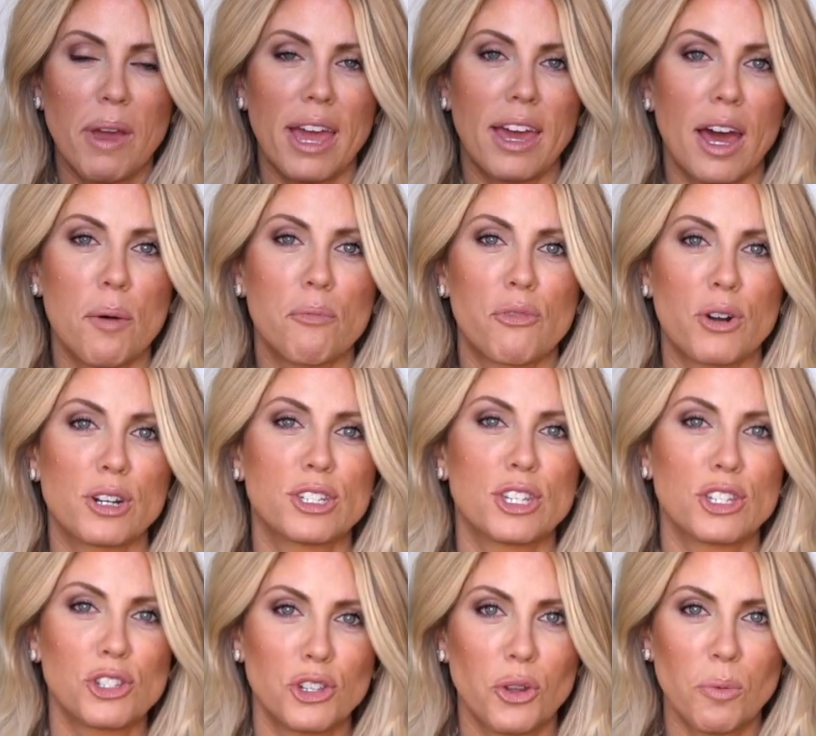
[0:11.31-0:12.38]
makeup
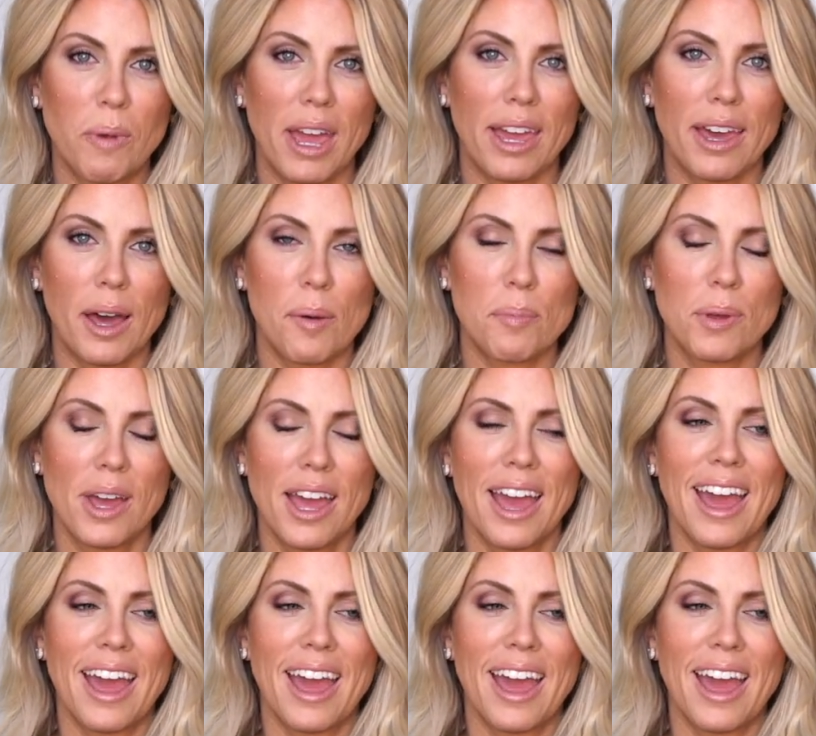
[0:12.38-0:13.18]
versus new makeup.